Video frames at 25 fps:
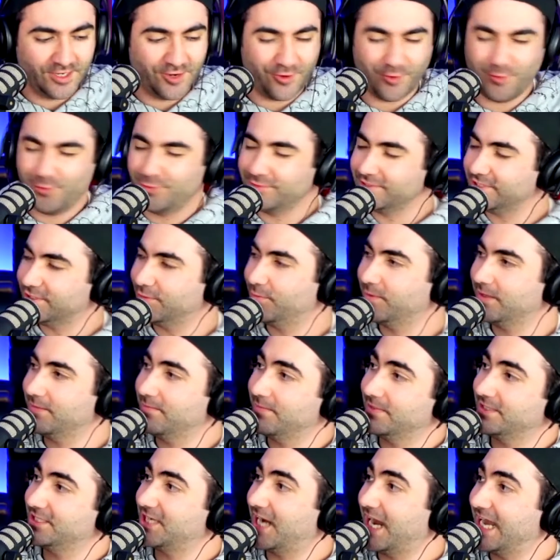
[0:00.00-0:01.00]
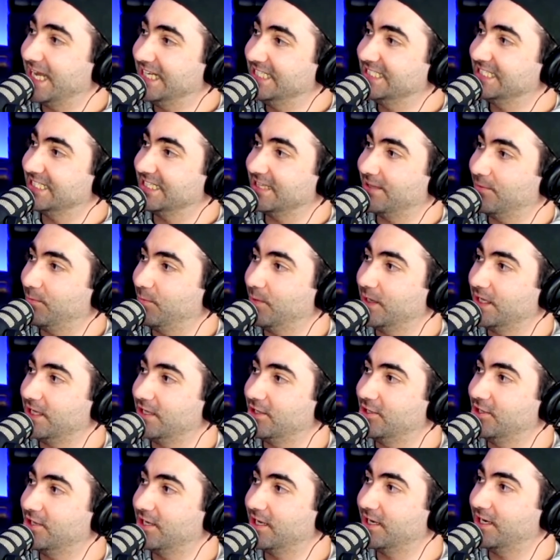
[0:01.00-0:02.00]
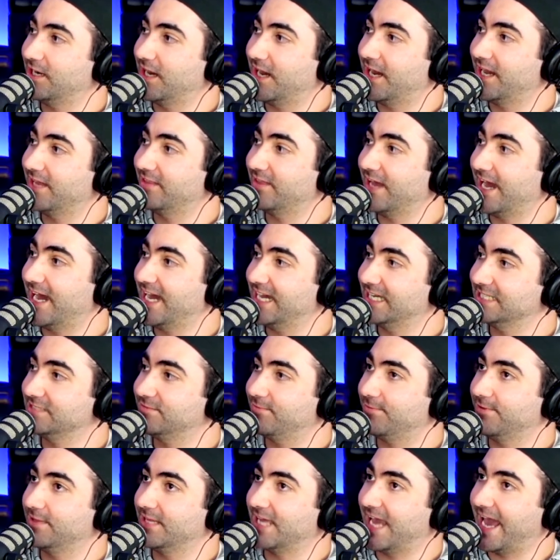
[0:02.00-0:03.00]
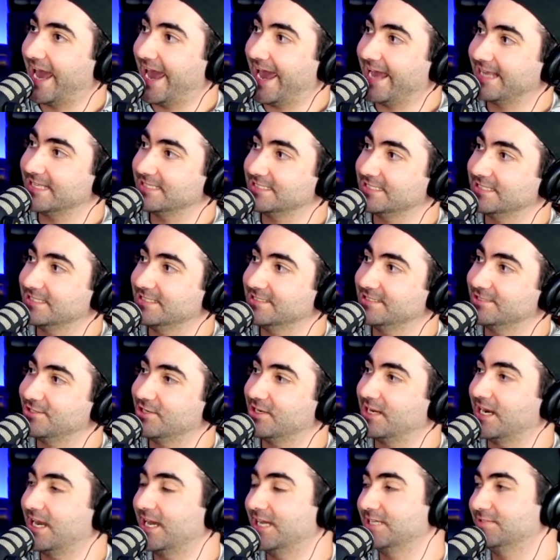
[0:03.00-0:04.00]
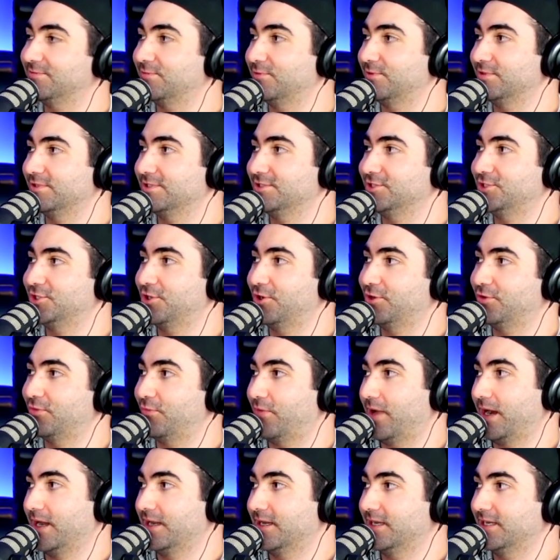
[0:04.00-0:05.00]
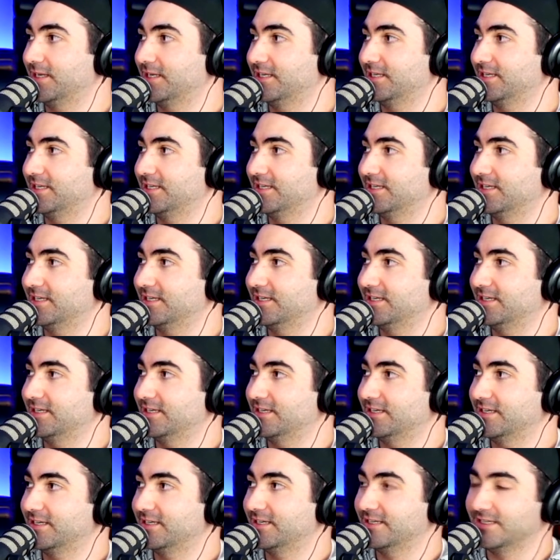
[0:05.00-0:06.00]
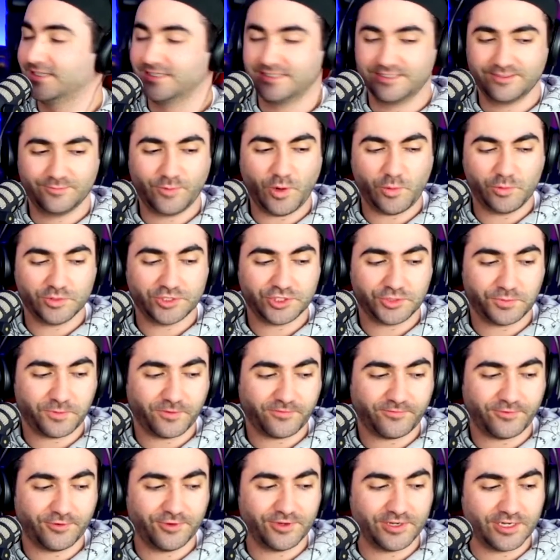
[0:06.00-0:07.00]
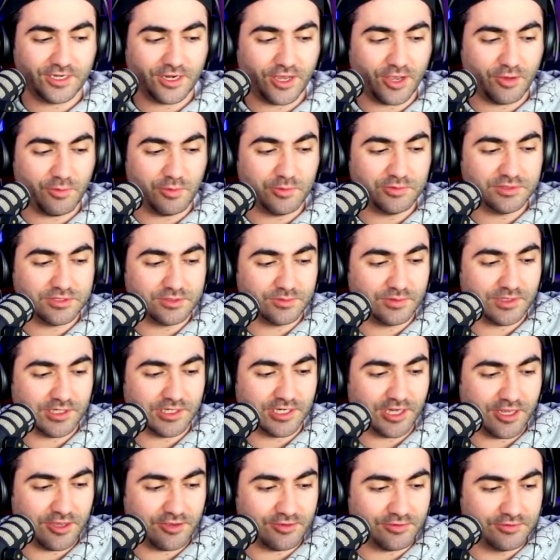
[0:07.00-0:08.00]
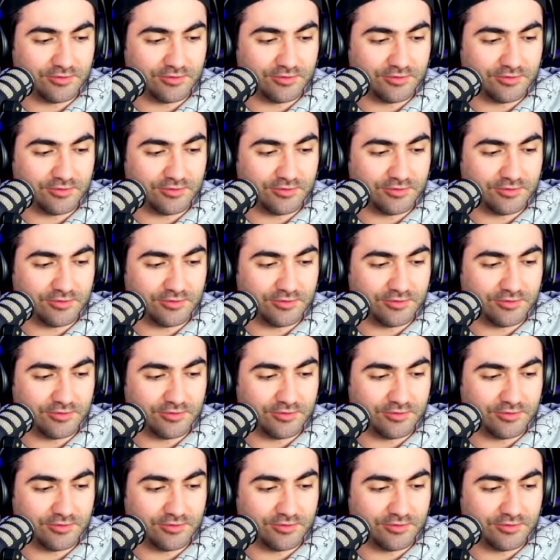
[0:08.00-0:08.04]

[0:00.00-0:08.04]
Or should we change it that you can either ask for the actors, you can ask for a genre? What would you prefer to know? What would you want to know?